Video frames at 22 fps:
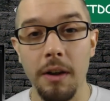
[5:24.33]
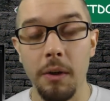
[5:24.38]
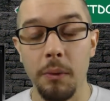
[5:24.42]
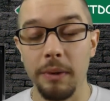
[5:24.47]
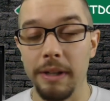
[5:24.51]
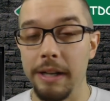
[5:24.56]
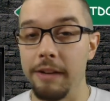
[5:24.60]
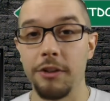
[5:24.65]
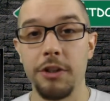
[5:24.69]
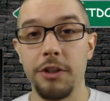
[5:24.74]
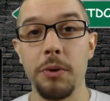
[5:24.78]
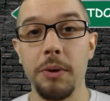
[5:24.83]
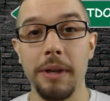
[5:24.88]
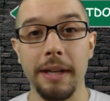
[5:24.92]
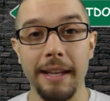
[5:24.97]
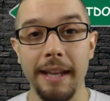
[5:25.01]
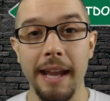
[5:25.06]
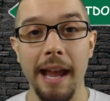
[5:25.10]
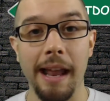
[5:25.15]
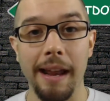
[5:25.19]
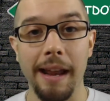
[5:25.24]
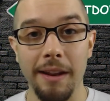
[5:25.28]
We'll never do it
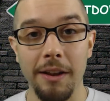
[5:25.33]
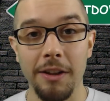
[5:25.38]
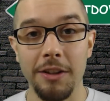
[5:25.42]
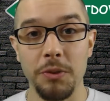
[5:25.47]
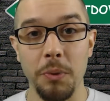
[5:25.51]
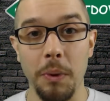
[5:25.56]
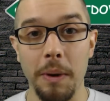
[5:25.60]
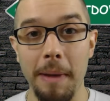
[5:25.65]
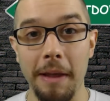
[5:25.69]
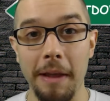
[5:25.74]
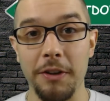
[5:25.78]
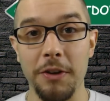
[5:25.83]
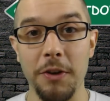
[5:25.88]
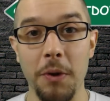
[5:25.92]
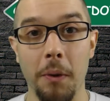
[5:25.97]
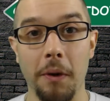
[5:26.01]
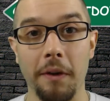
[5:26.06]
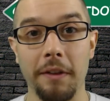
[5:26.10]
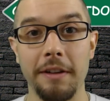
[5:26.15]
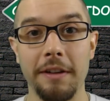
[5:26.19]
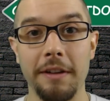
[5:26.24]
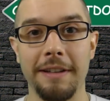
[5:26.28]
again. So what about the
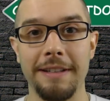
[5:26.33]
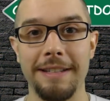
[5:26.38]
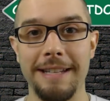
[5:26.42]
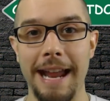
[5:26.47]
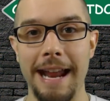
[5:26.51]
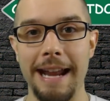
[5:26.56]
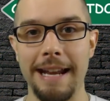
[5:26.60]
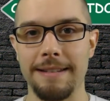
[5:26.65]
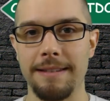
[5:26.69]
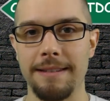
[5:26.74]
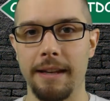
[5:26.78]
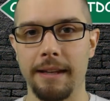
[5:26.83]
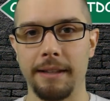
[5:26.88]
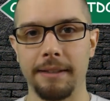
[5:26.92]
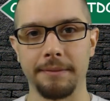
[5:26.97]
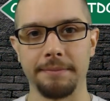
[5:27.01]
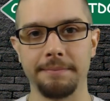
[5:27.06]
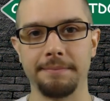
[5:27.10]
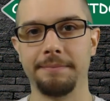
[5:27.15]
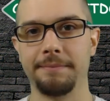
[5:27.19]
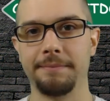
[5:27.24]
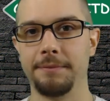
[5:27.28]
North? And Dany's like,
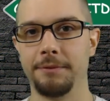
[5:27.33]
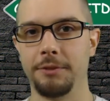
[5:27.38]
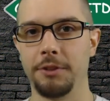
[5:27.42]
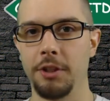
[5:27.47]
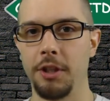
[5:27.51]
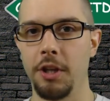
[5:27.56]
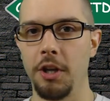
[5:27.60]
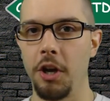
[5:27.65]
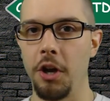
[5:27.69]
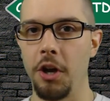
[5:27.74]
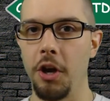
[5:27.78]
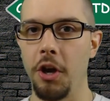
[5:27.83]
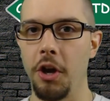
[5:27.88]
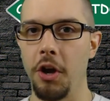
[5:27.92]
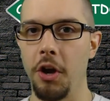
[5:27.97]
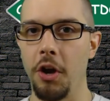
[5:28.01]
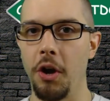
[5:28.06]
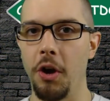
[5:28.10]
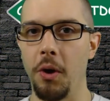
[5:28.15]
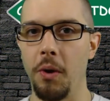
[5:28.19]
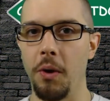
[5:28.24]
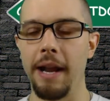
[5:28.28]

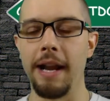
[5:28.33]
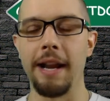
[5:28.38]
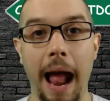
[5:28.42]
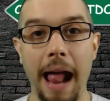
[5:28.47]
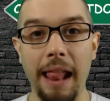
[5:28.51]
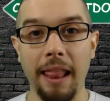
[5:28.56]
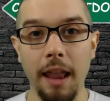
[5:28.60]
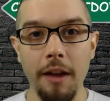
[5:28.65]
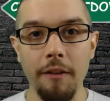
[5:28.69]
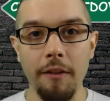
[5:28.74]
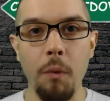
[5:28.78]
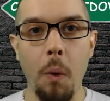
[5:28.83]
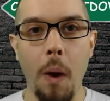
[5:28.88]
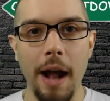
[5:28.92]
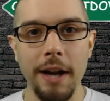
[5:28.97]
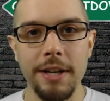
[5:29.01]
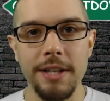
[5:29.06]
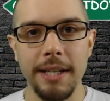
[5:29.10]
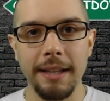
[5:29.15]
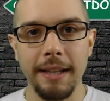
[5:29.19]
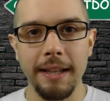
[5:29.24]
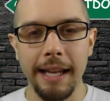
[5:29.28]
yo. And I love
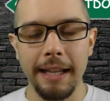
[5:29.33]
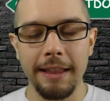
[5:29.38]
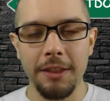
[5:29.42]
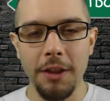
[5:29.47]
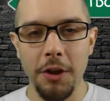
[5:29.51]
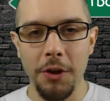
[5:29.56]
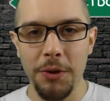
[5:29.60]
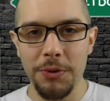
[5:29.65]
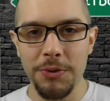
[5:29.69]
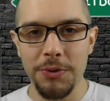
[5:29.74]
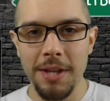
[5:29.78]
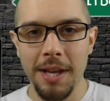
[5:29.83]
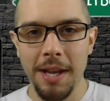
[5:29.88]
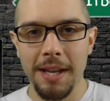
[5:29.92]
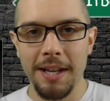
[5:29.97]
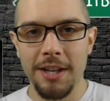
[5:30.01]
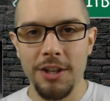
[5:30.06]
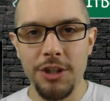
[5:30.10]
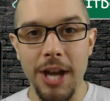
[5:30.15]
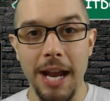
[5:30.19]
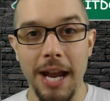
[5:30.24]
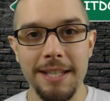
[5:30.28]
watching, like, those
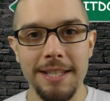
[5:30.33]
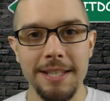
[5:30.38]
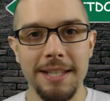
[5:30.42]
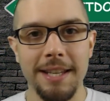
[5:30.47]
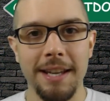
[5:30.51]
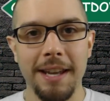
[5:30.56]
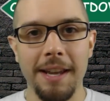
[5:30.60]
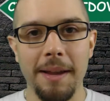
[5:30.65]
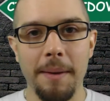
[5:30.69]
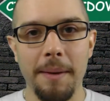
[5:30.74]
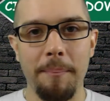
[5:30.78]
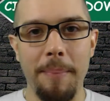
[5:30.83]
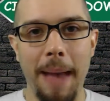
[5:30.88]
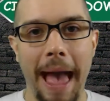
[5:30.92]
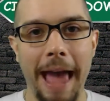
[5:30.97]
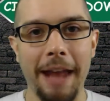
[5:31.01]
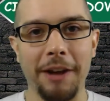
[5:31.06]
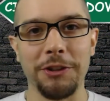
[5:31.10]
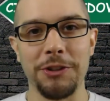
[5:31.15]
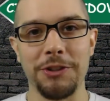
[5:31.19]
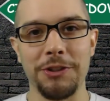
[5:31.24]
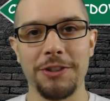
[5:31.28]
chess
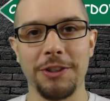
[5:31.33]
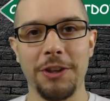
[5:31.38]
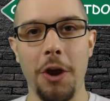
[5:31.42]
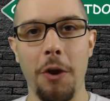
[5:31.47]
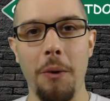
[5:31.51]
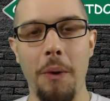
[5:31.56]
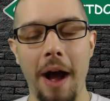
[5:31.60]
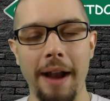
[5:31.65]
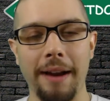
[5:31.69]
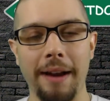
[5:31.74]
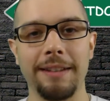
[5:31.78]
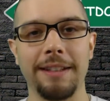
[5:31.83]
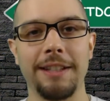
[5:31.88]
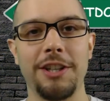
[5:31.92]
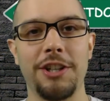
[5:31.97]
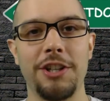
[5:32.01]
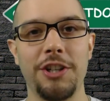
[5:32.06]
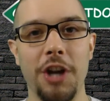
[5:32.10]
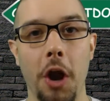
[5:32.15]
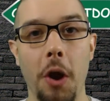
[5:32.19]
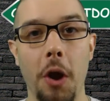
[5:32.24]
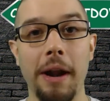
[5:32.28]
battles go on in this
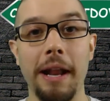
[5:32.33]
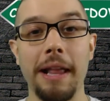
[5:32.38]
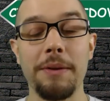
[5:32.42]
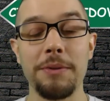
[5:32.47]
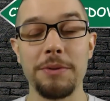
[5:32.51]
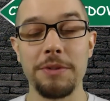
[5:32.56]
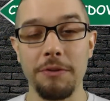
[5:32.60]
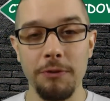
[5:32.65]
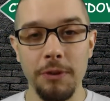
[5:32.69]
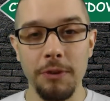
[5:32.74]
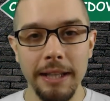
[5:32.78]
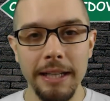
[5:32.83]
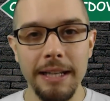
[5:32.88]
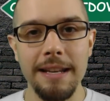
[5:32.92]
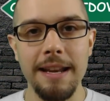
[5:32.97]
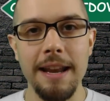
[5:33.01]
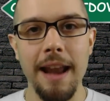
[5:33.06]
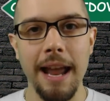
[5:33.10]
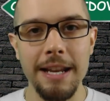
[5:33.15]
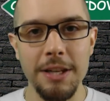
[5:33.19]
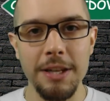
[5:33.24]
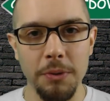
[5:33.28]
show, and it was a really
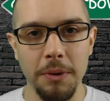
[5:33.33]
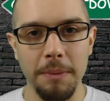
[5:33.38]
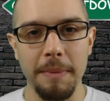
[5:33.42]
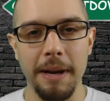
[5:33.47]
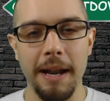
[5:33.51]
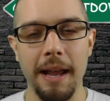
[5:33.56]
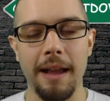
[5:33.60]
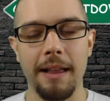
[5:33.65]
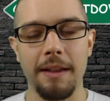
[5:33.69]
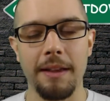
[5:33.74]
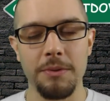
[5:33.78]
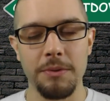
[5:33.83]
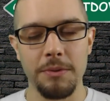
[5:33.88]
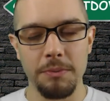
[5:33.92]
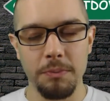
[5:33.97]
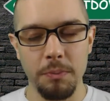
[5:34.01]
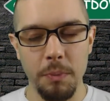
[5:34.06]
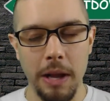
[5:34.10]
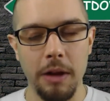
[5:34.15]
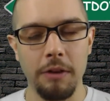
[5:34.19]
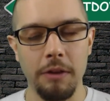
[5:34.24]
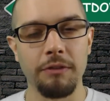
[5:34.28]
nice one, man. It was
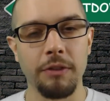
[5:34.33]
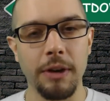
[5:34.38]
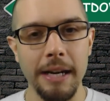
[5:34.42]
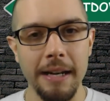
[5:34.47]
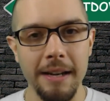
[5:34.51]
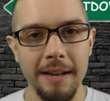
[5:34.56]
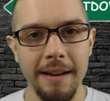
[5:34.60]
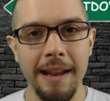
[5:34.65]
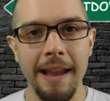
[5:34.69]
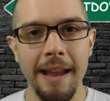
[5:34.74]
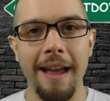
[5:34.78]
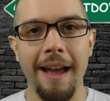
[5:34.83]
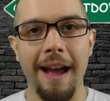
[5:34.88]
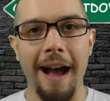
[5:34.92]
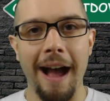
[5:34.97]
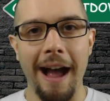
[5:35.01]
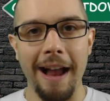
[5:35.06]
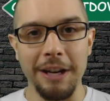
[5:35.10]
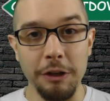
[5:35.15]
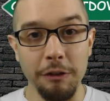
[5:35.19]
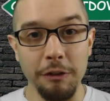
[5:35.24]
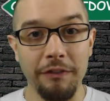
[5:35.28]
well written,
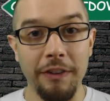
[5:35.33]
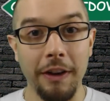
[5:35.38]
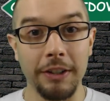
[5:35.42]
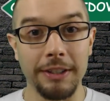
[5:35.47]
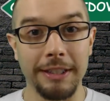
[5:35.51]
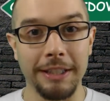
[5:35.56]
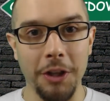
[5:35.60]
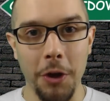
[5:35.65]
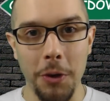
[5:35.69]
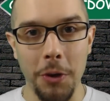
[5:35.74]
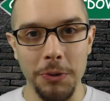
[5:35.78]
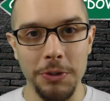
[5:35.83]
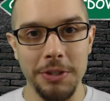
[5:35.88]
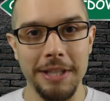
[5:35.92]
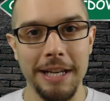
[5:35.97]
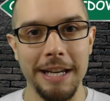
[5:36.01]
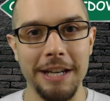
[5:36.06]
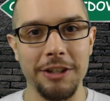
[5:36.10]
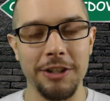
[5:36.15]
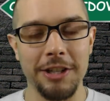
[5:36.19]
and you felt it the whole scene.